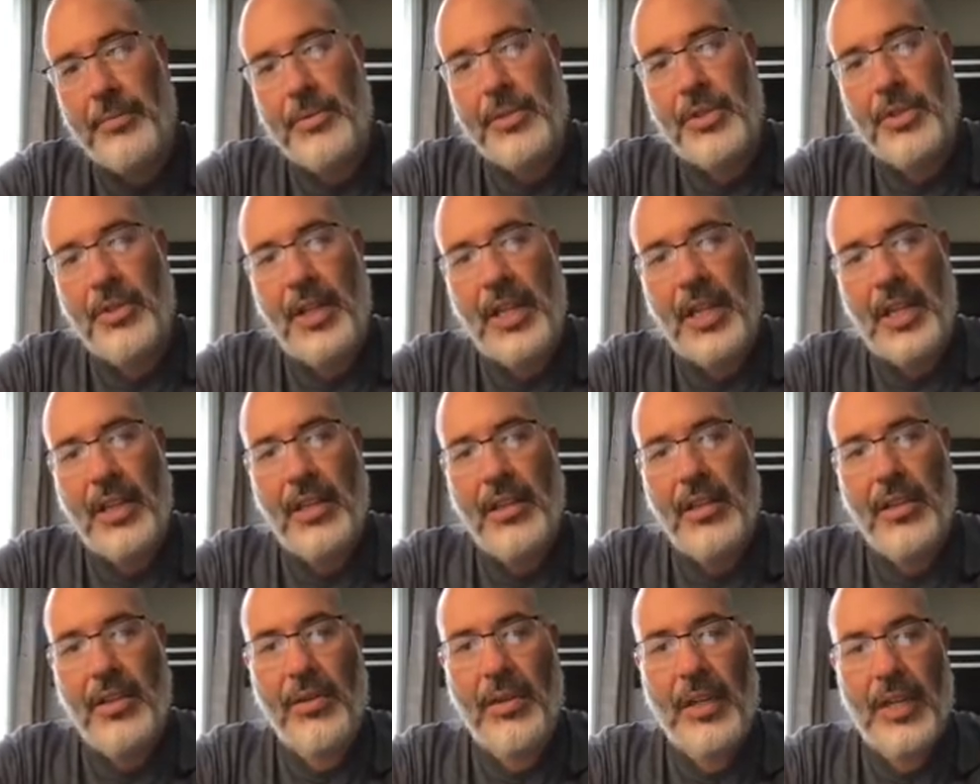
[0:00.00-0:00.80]
So then
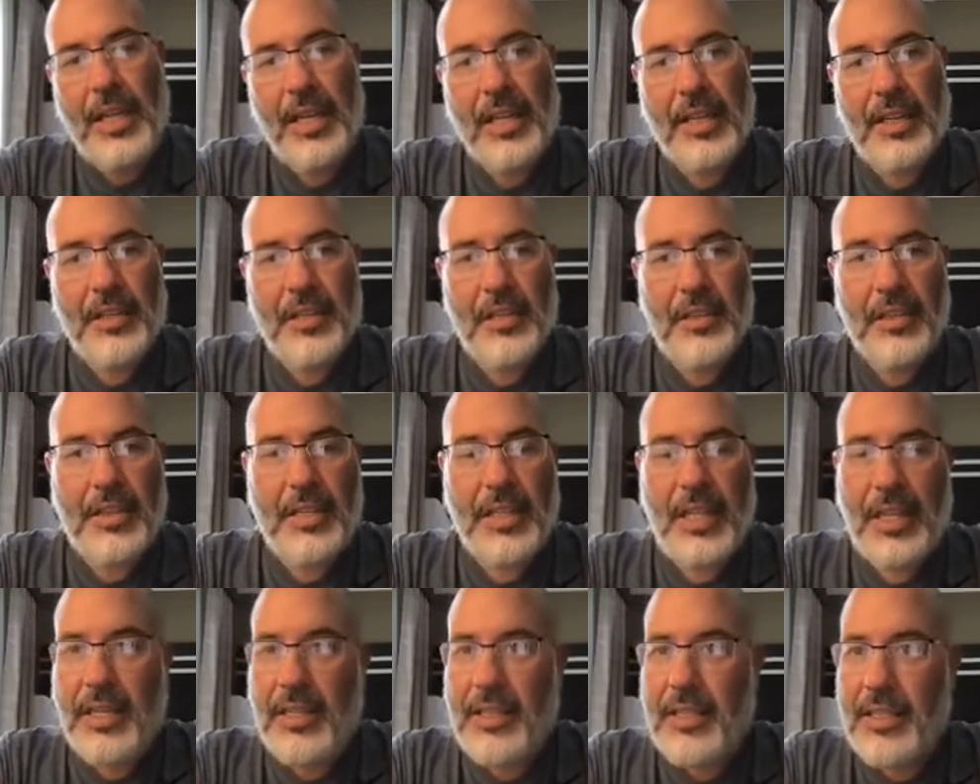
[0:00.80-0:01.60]
you can actually
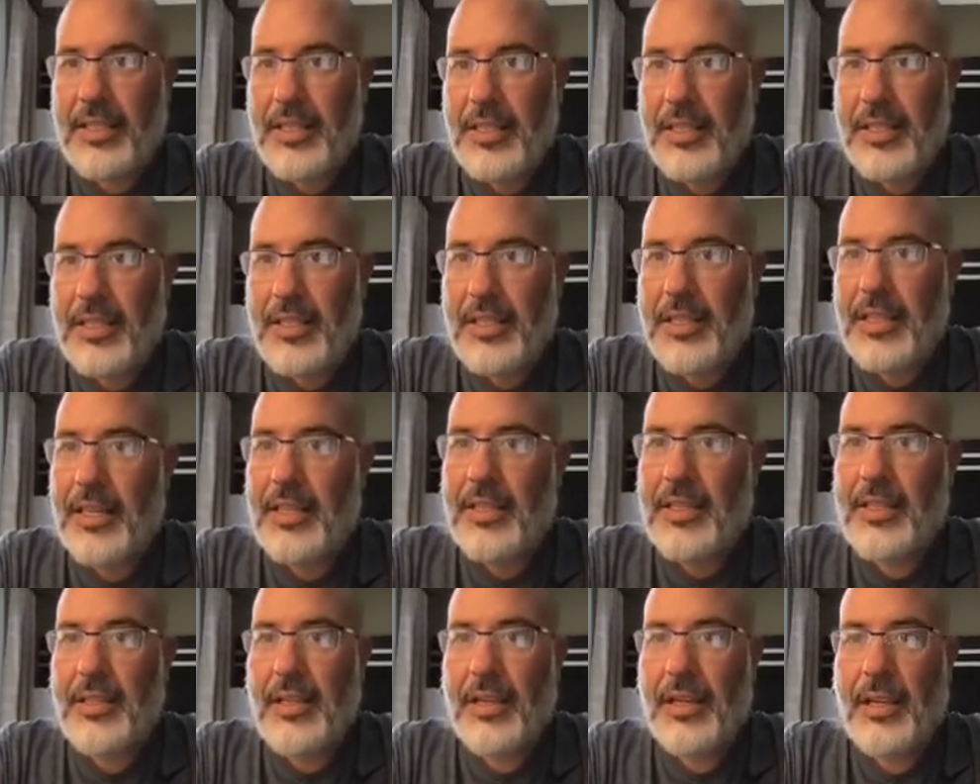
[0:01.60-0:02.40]
take this as a
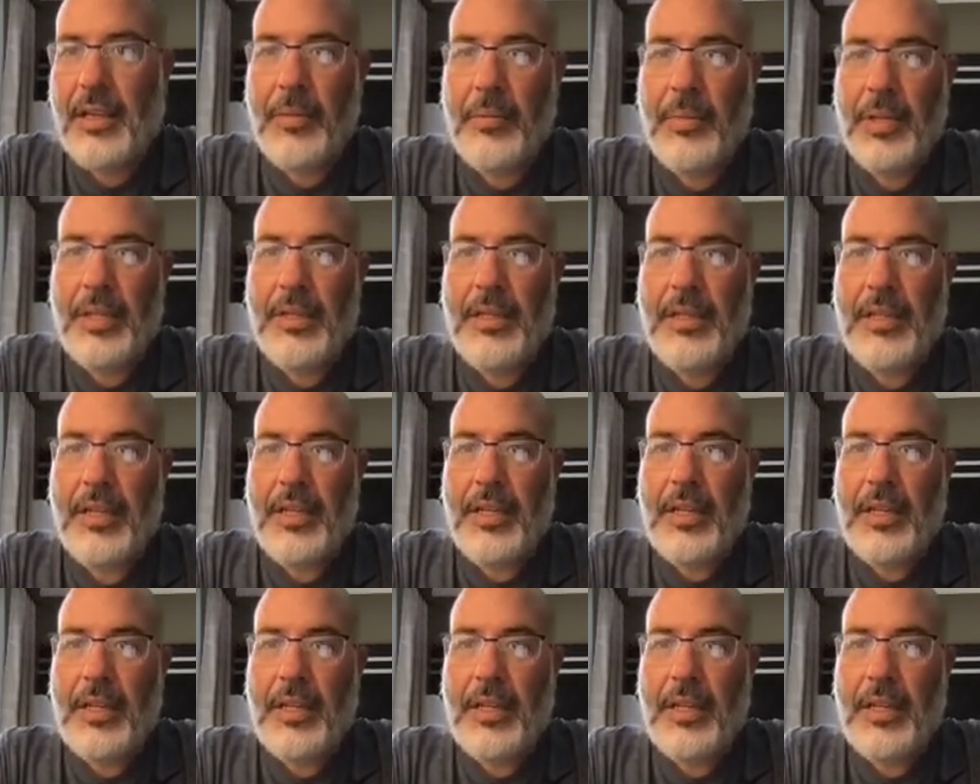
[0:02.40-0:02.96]
text document,